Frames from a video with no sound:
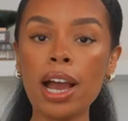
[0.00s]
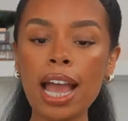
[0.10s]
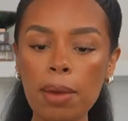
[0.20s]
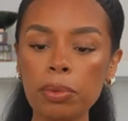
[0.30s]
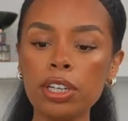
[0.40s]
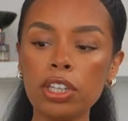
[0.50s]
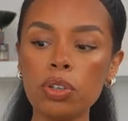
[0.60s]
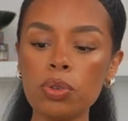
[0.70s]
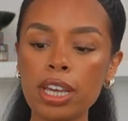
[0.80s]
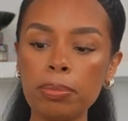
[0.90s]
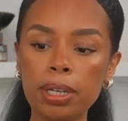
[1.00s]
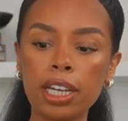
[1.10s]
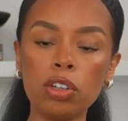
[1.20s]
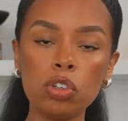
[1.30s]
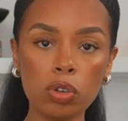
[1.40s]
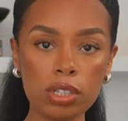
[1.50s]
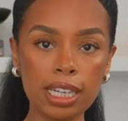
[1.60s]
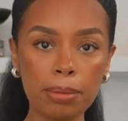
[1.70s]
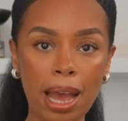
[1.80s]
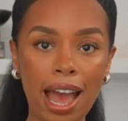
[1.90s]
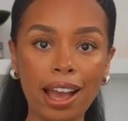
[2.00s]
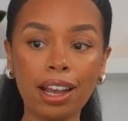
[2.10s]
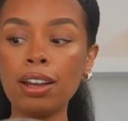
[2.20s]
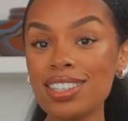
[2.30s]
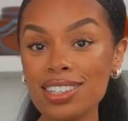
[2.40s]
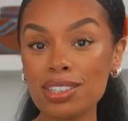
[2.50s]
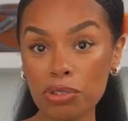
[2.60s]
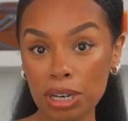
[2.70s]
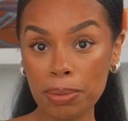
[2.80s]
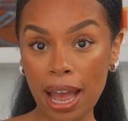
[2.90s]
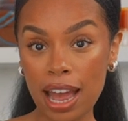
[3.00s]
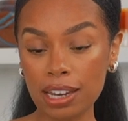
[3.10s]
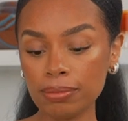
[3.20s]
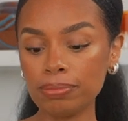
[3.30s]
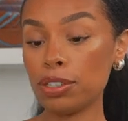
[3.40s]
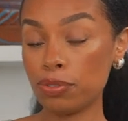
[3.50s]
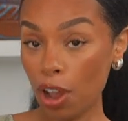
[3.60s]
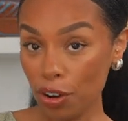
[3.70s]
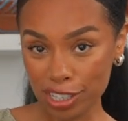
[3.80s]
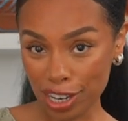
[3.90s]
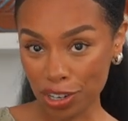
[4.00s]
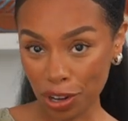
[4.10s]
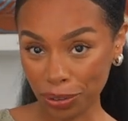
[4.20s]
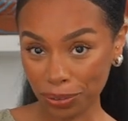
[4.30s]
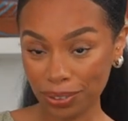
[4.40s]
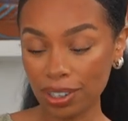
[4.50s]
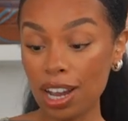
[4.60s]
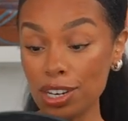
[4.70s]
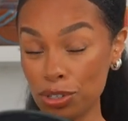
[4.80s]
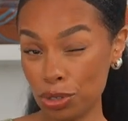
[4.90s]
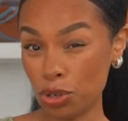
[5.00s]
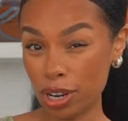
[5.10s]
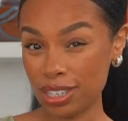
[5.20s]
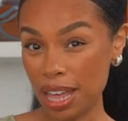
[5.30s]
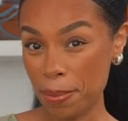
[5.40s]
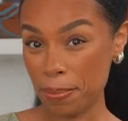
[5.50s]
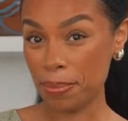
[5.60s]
I am going to use a big non-stick pan. This is a green pan. As far as I know, I do trust them.